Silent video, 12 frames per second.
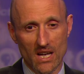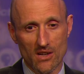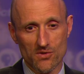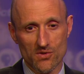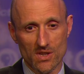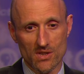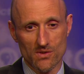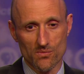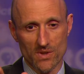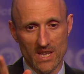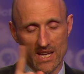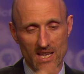our center
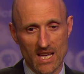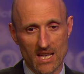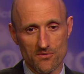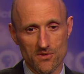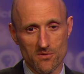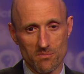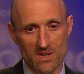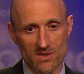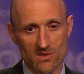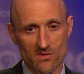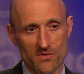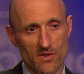is when that gantry
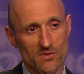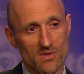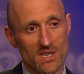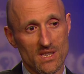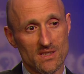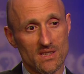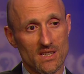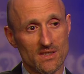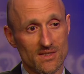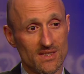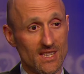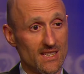spins, the first thing it
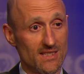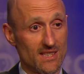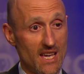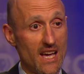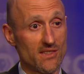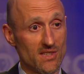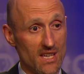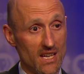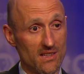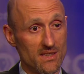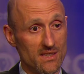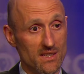does, it takes a CAT
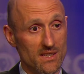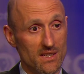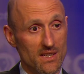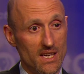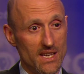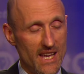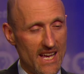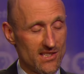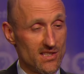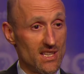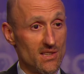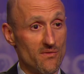scan. And
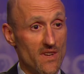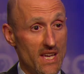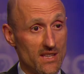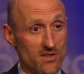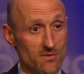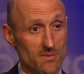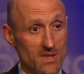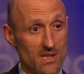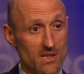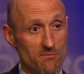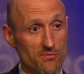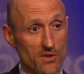that's an advancement
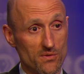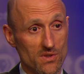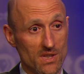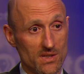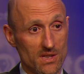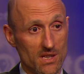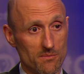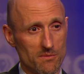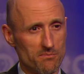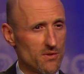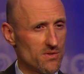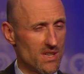in proton therapy.
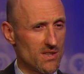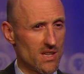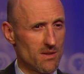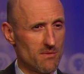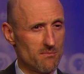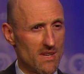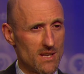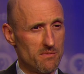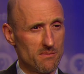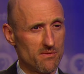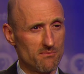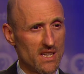Proton therapy, many
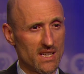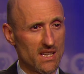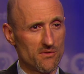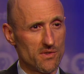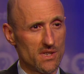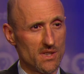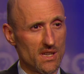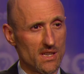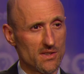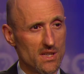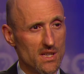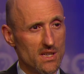people might not
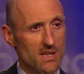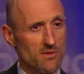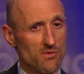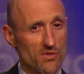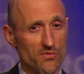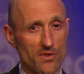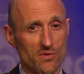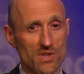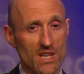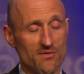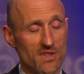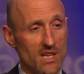realize, was first
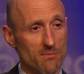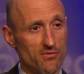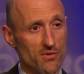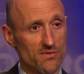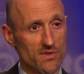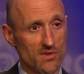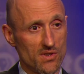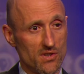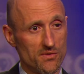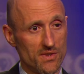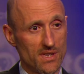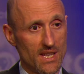FDA approved in this
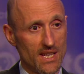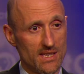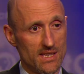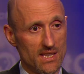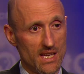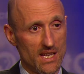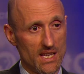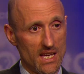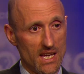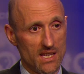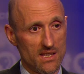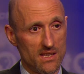country in
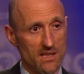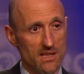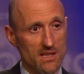1988.